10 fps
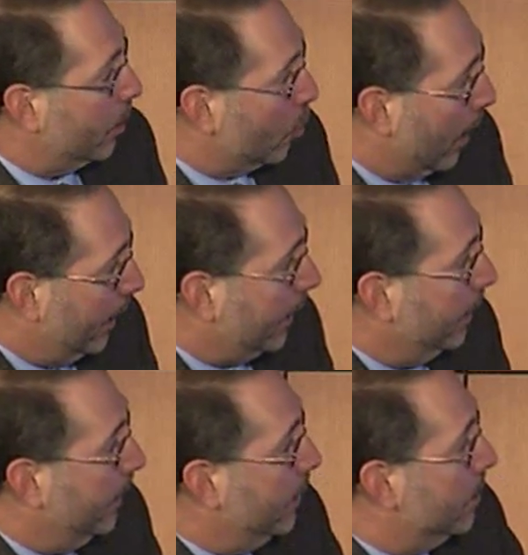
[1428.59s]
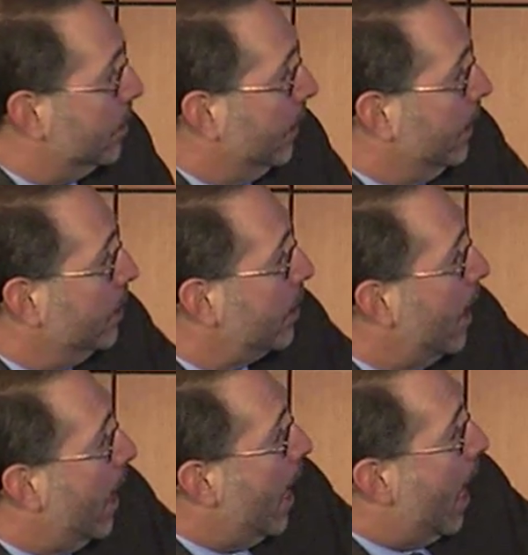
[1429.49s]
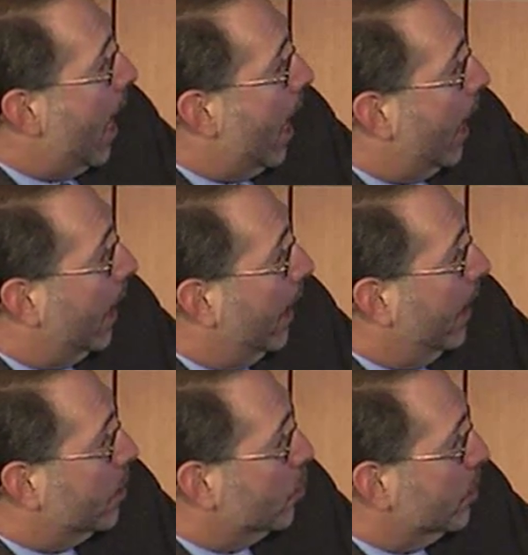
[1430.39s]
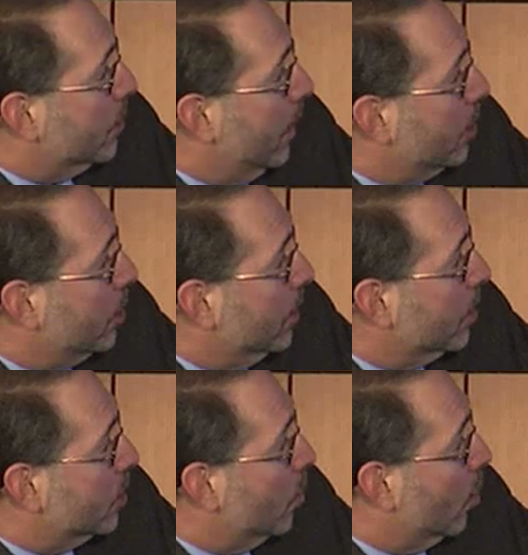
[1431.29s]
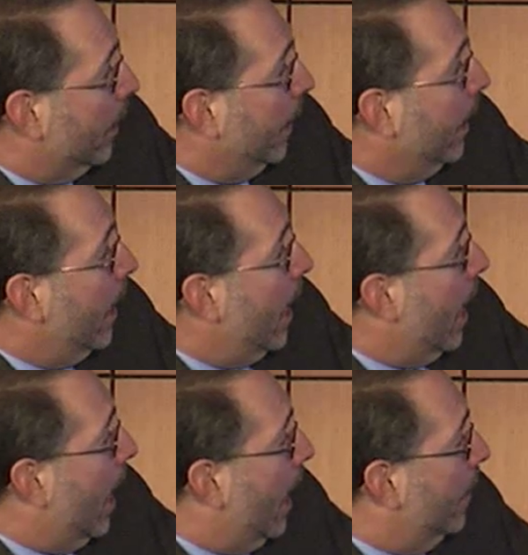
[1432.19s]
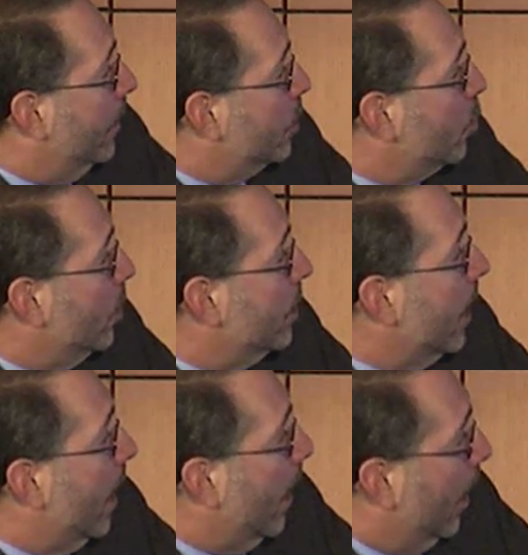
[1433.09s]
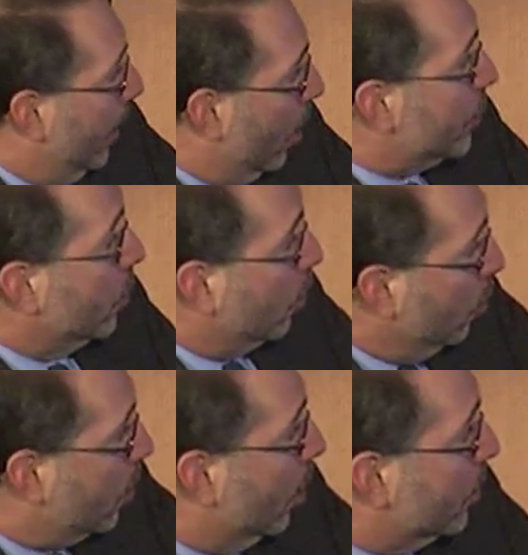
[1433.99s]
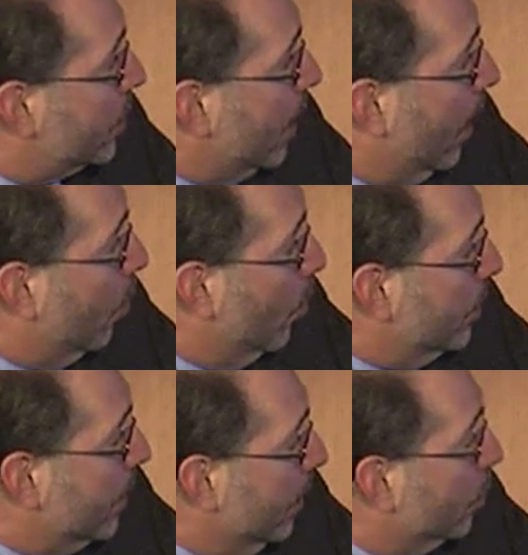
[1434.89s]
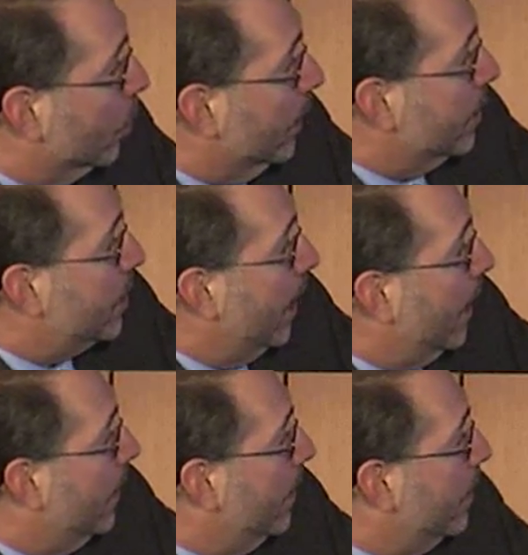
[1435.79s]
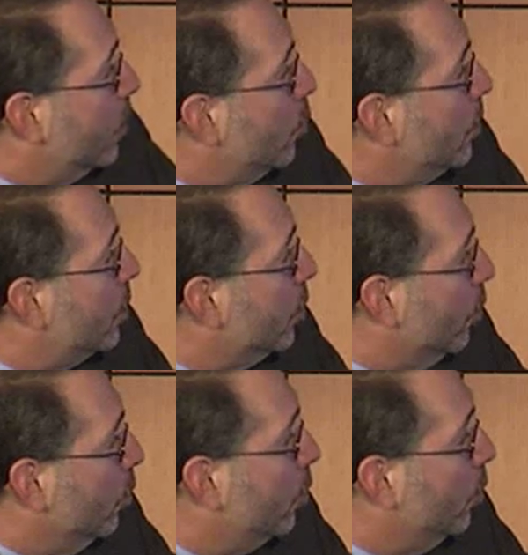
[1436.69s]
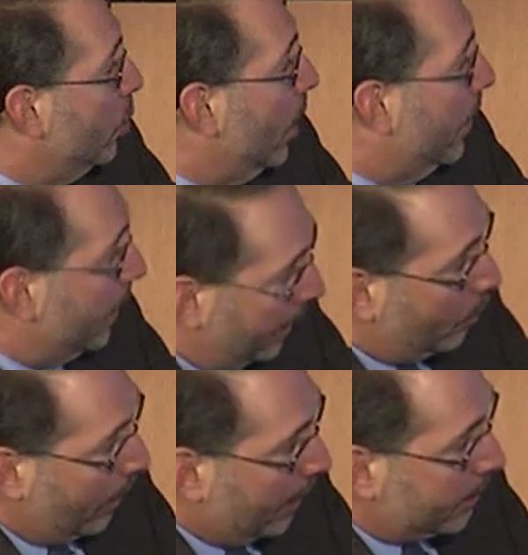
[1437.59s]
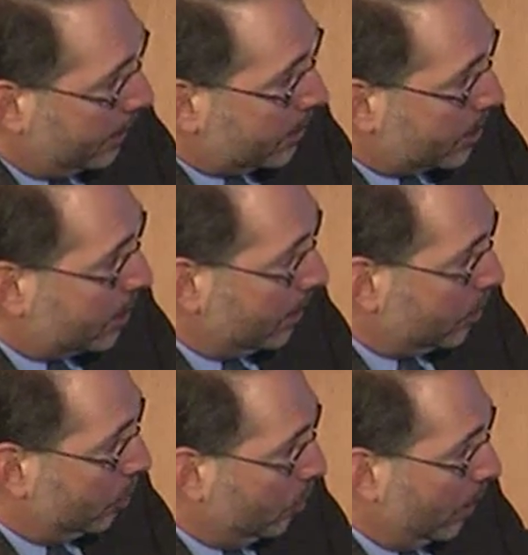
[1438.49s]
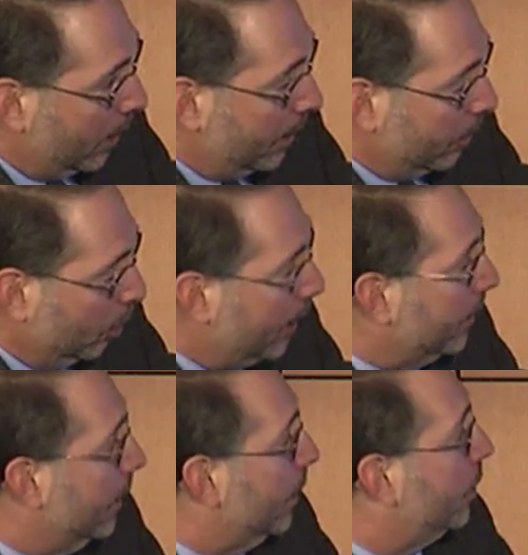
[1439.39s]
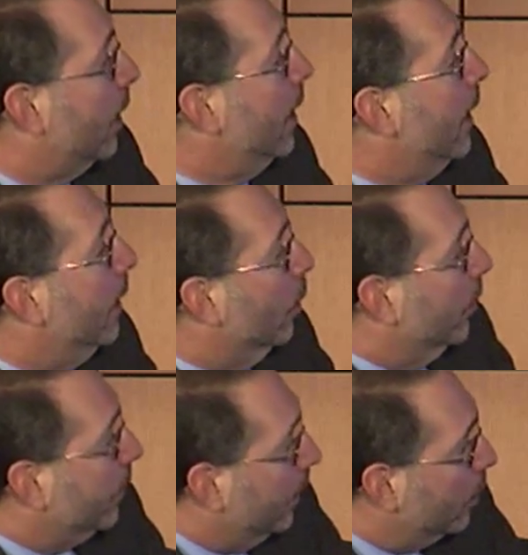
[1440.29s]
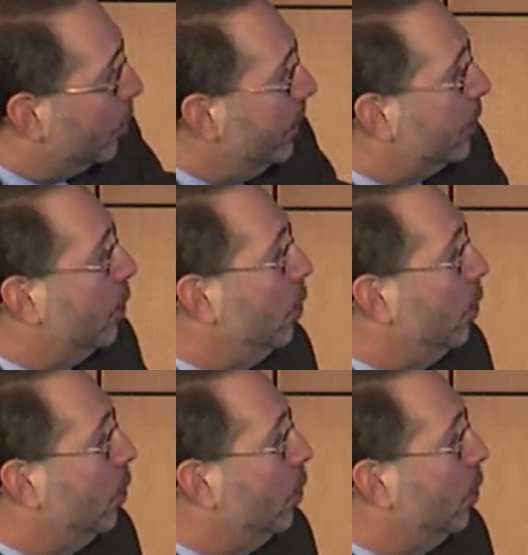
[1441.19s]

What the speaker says: chronic kidney disease, as was mentioned this morning. This was, and also glucose was increased, and this was due to, then they went on to look at this. There was increased